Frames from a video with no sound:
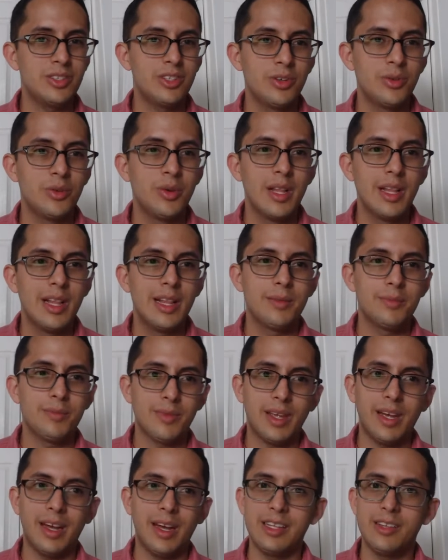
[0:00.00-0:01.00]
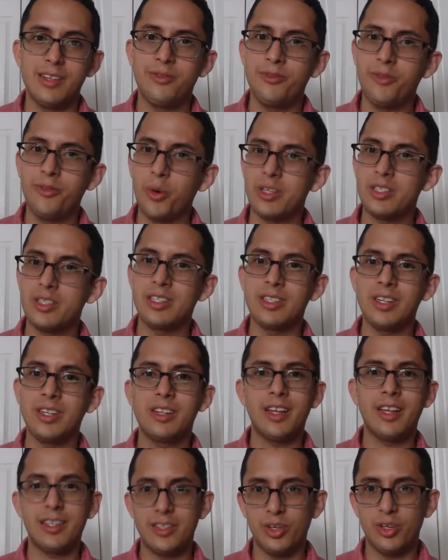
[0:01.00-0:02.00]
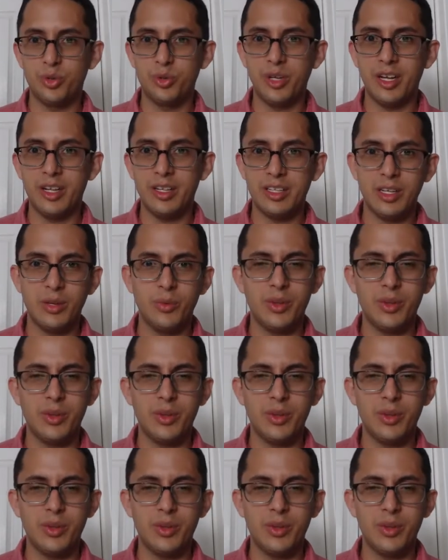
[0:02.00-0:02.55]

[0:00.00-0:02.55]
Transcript: to kind of focus in on that tonality